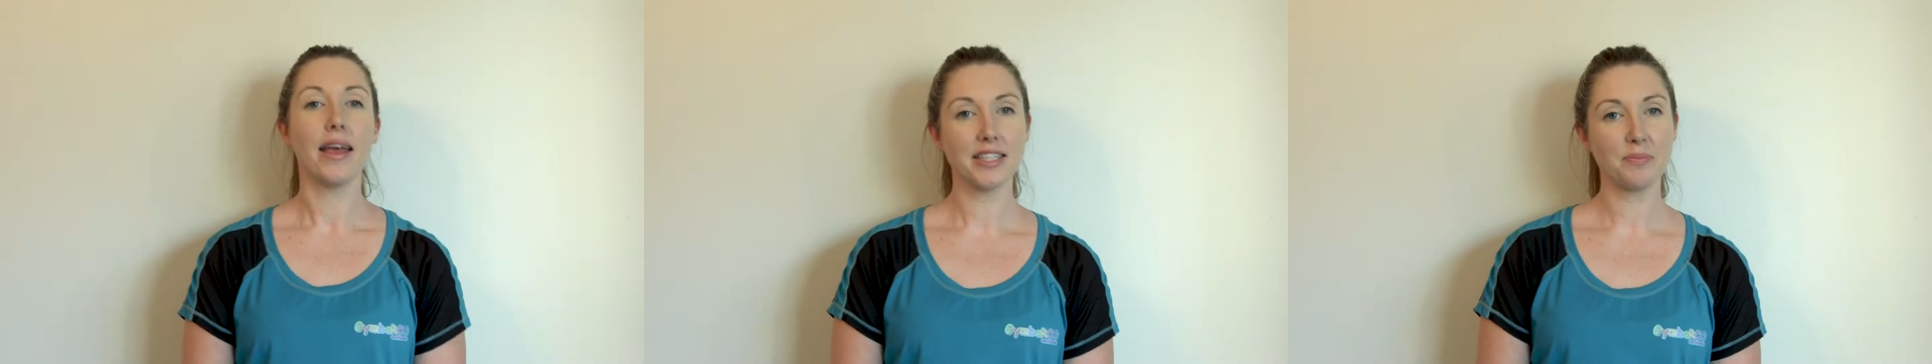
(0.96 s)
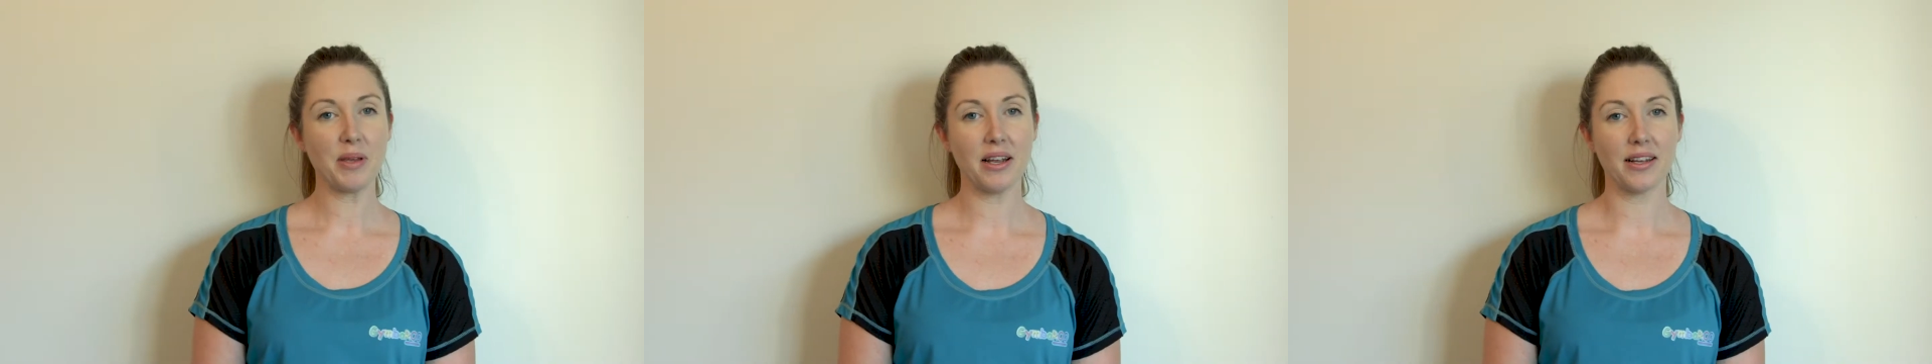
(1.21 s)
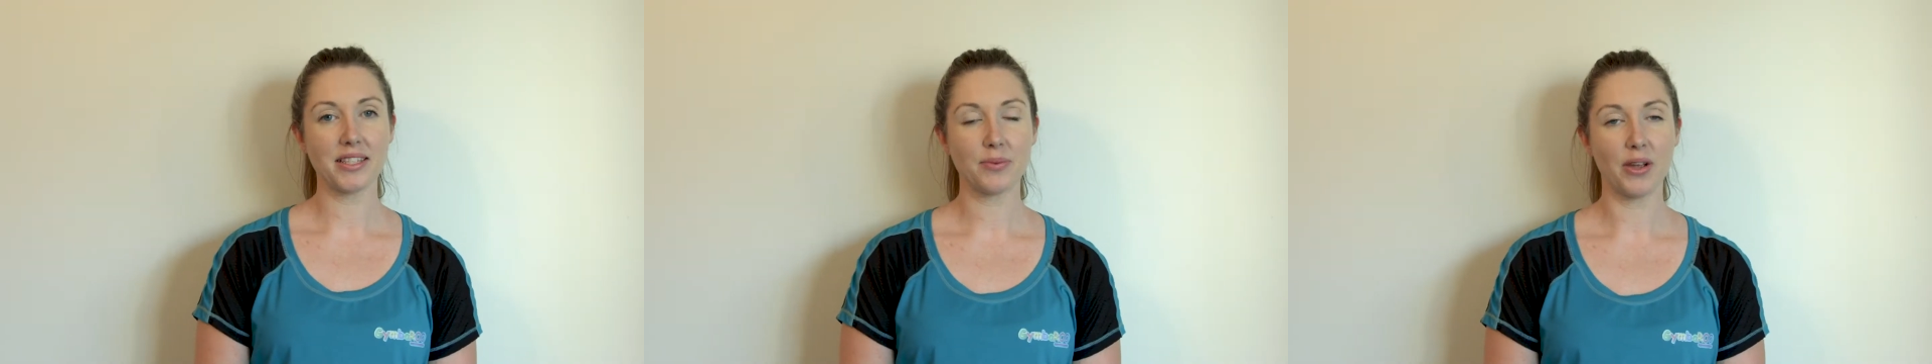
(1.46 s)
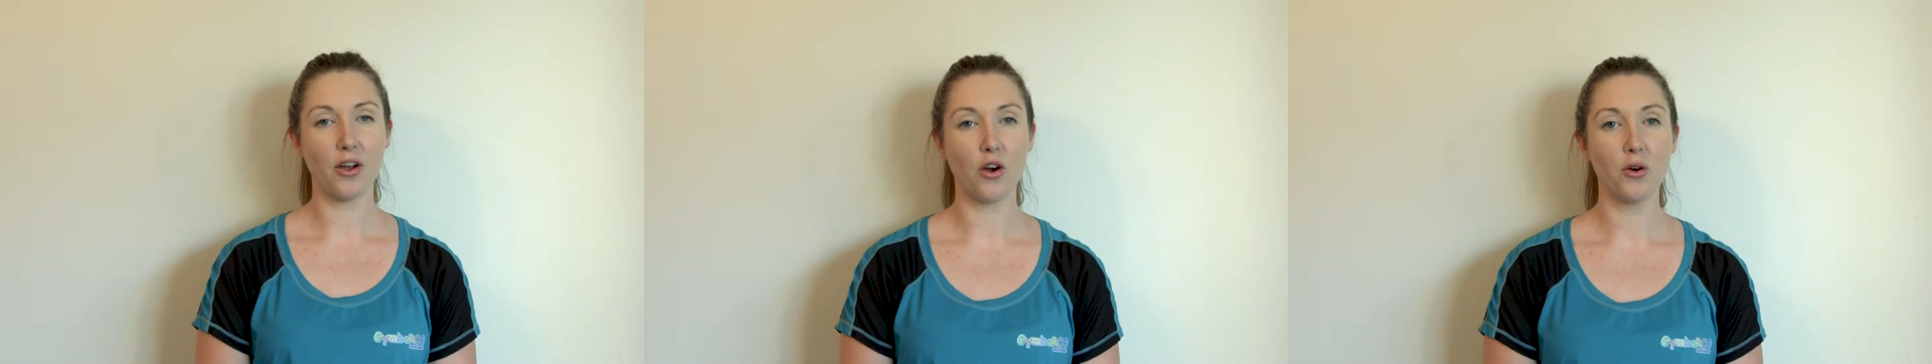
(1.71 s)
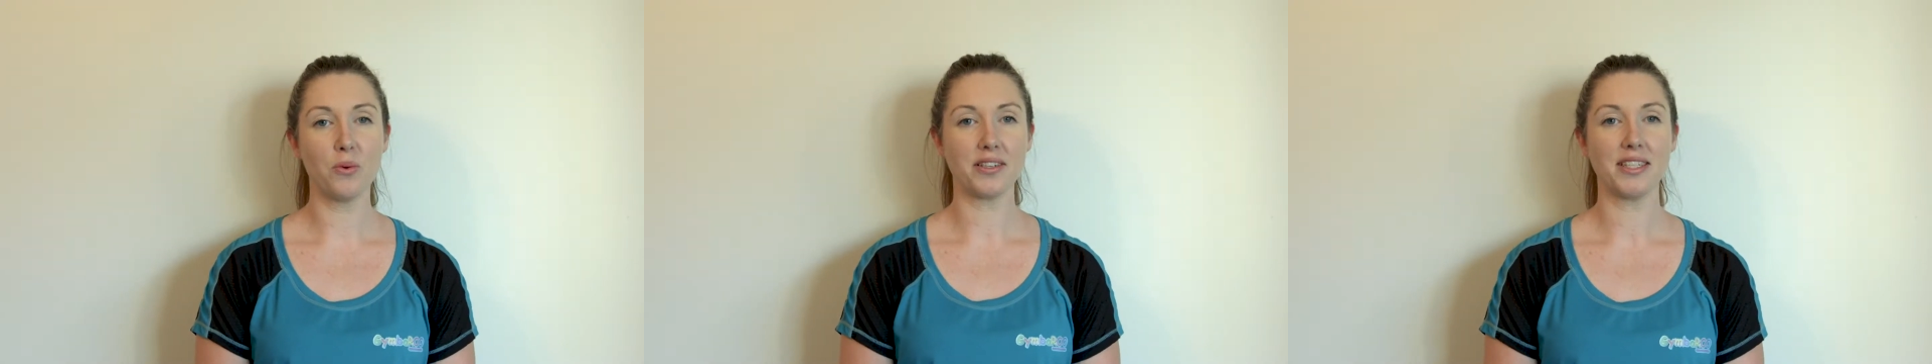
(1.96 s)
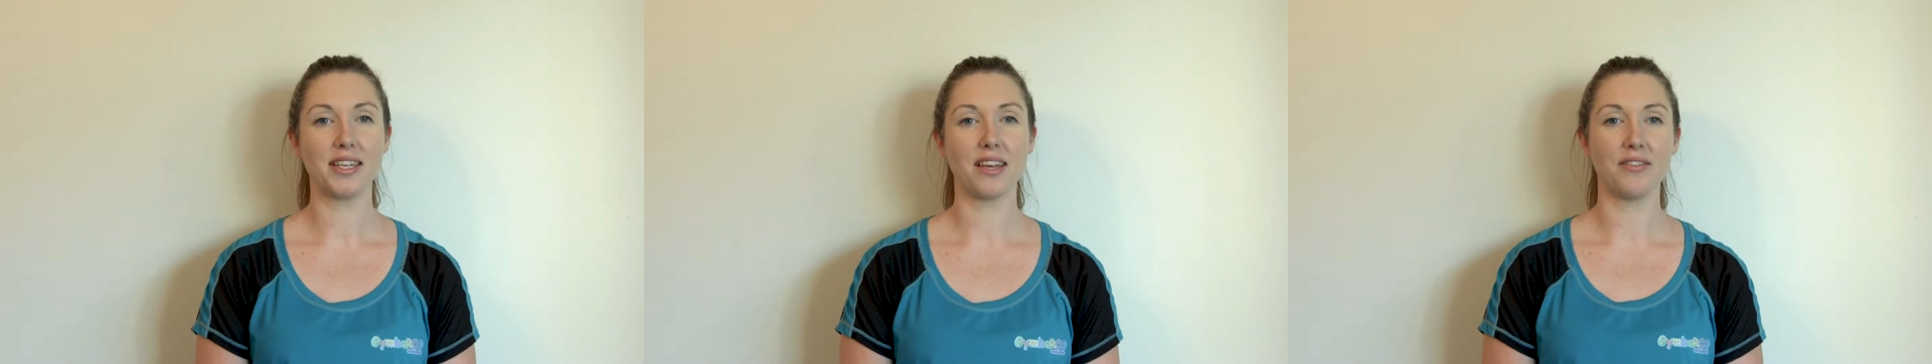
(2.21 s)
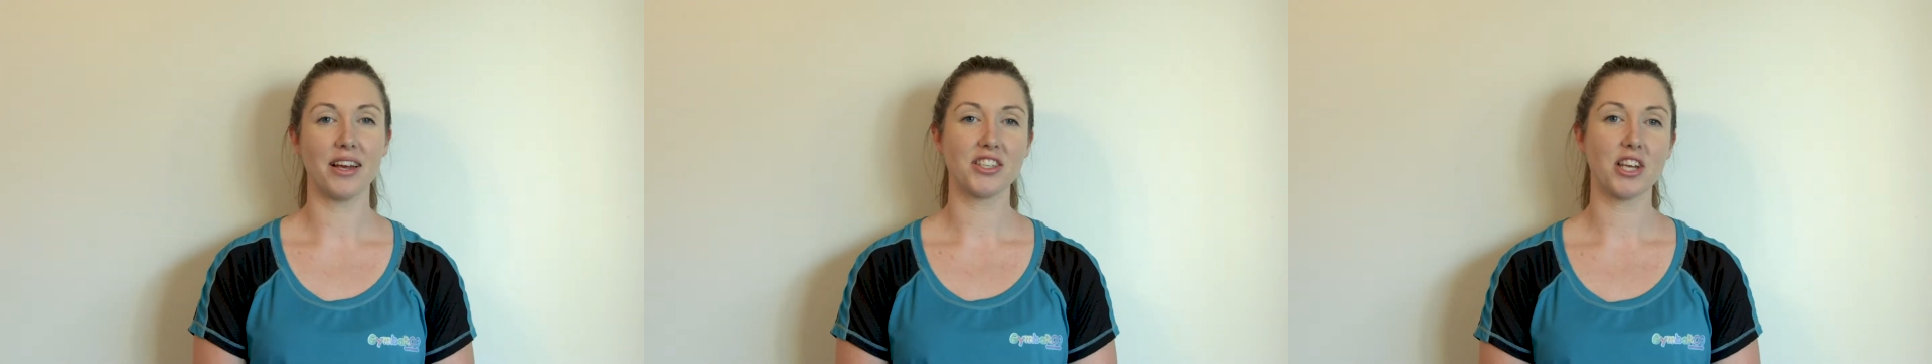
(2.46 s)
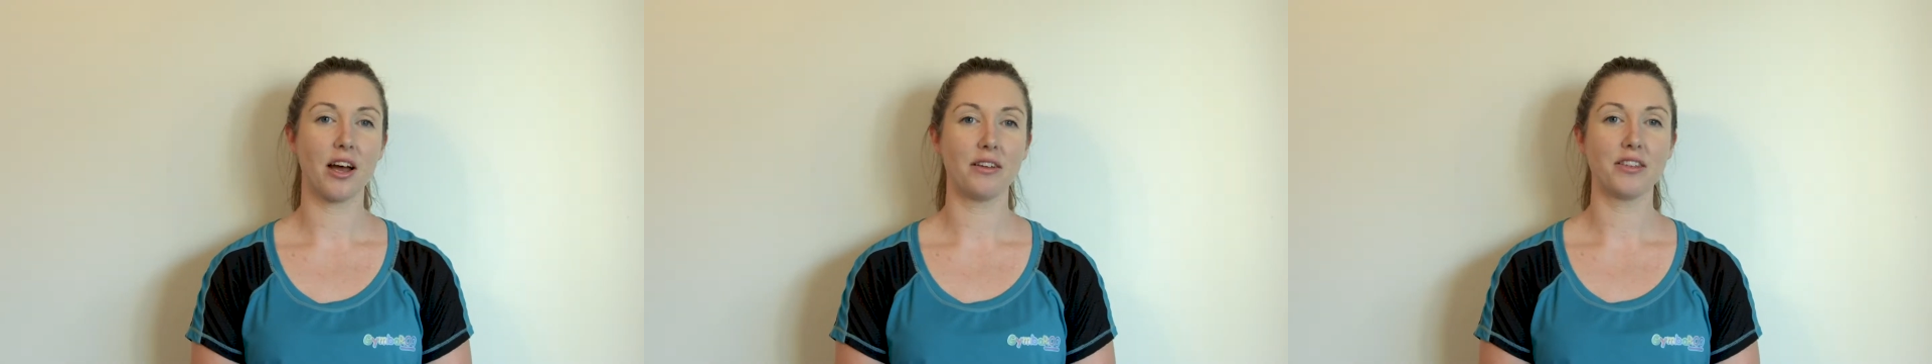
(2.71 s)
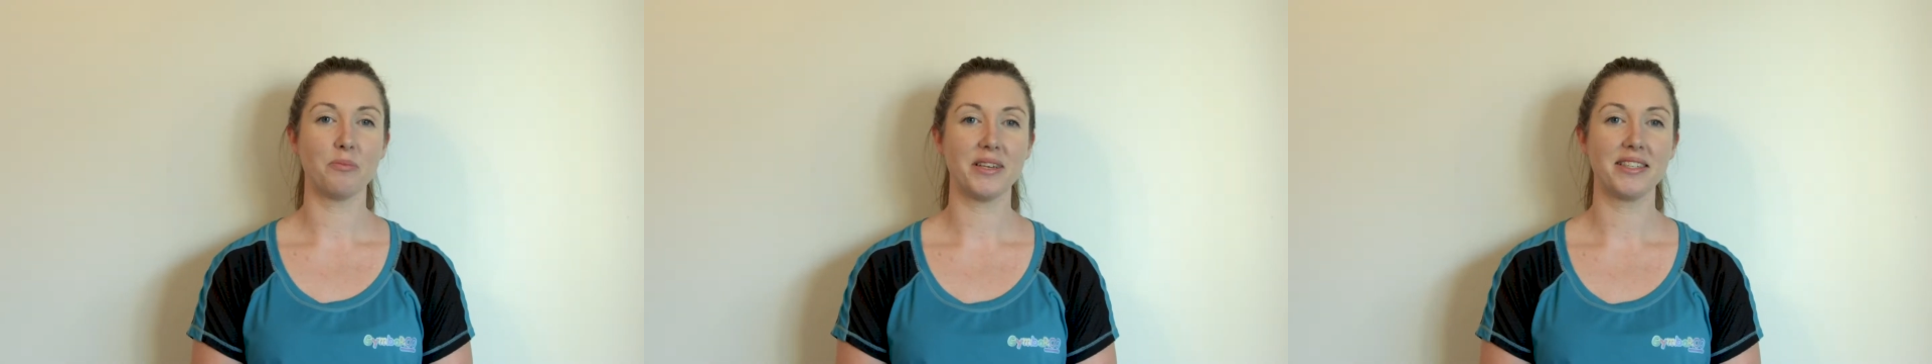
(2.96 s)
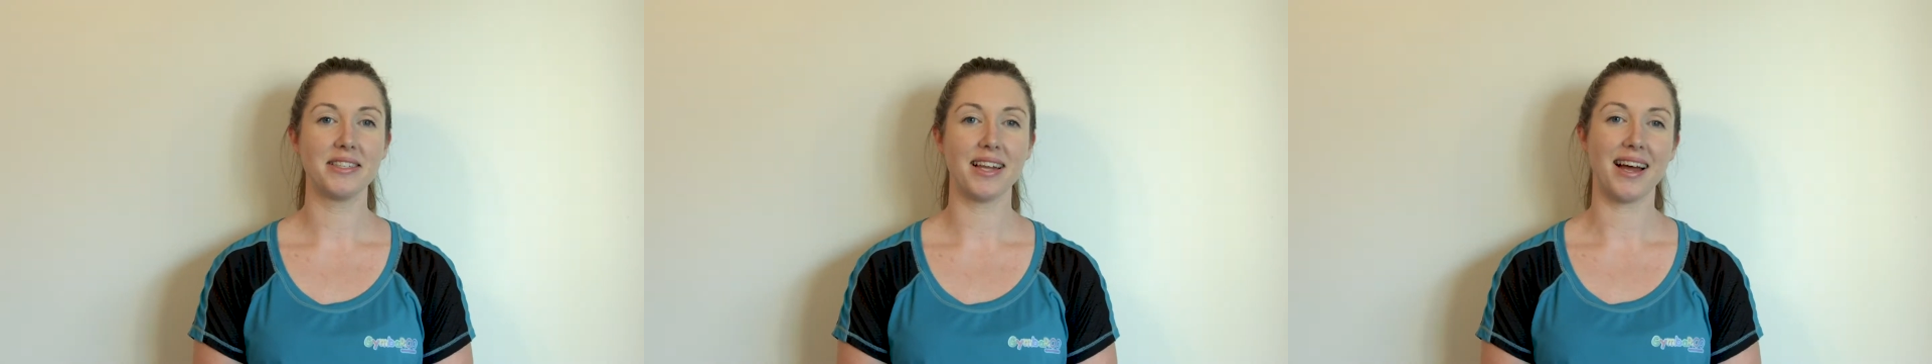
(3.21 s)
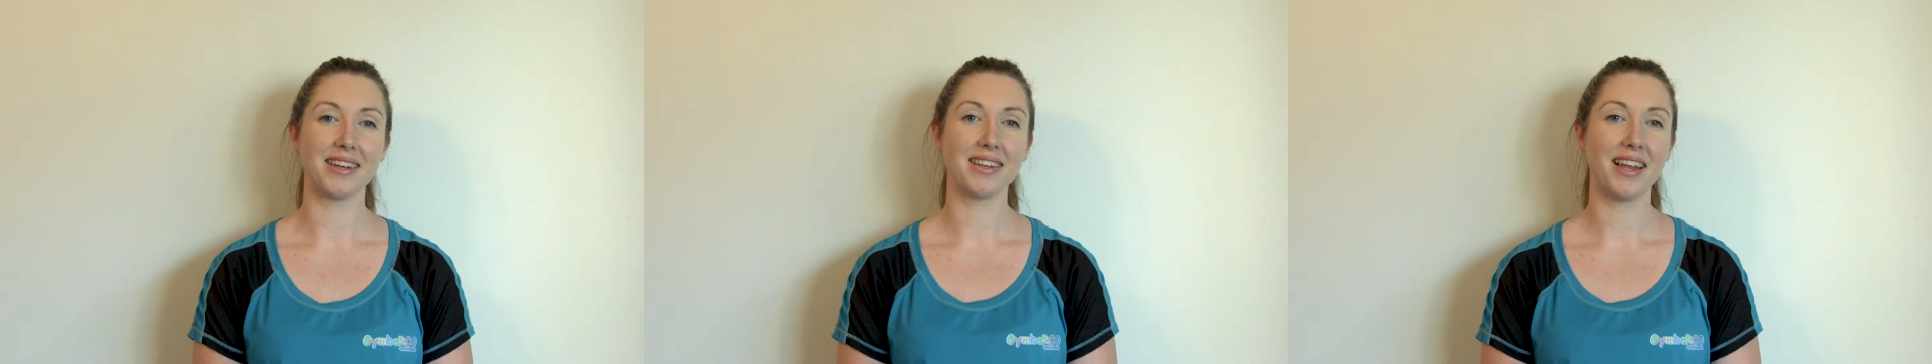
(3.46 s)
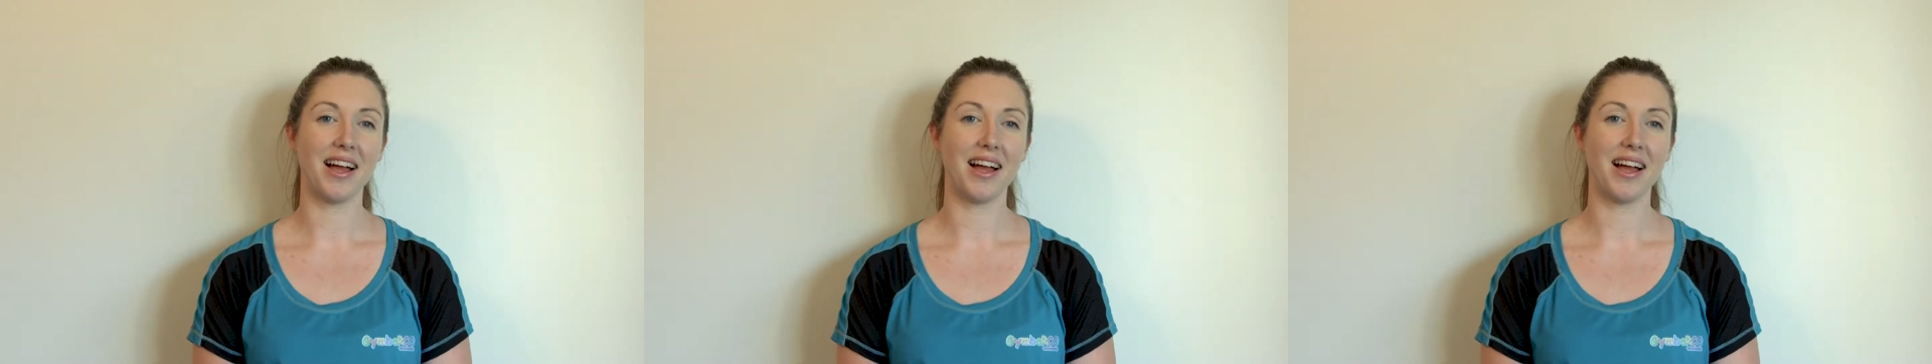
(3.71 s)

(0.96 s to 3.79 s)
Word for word: As parents, we all want to give our child the best start in